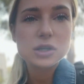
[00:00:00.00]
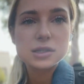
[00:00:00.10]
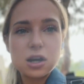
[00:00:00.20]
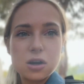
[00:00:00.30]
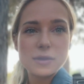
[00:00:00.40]
thrusts
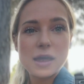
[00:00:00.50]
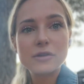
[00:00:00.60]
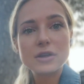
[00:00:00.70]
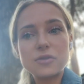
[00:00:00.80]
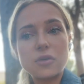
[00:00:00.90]
there without
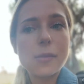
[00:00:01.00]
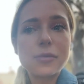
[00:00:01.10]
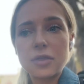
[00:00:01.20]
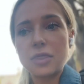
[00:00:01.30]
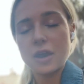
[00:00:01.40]

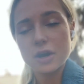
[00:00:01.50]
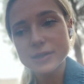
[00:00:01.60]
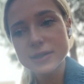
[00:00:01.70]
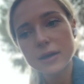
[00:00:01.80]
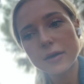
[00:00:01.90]
interrupting their
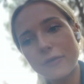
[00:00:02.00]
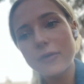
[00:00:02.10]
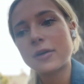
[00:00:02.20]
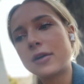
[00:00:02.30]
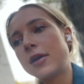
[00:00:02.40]
stuff.
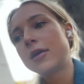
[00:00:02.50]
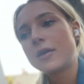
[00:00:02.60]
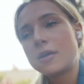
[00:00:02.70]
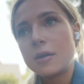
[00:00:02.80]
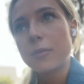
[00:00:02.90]

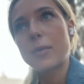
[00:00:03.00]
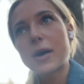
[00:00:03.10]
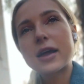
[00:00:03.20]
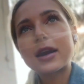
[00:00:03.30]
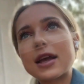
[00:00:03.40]

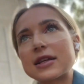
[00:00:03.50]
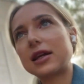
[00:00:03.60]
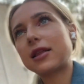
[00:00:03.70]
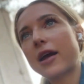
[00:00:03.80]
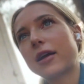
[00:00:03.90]
But I guess
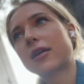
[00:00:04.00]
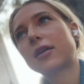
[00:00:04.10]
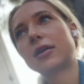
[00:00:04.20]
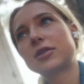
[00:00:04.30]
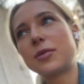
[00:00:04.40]
they like
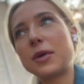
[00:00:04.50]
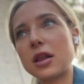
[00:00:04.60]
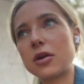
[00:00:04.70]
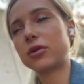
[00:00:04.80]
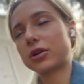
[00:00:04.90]
to be
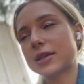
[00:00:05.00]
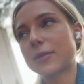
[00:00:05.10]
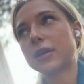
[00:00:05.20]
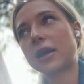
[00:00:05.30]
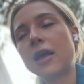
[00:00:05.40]
alone or
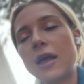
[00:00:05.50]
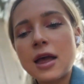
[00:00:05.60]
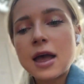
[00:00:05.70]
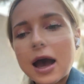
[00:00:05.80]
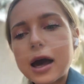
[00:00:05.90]
something,
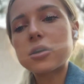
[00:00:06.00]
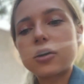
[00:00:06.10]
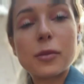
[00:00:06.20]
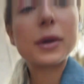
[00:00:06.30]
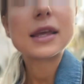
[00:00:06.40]
I don't
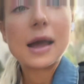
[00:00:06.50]
know. But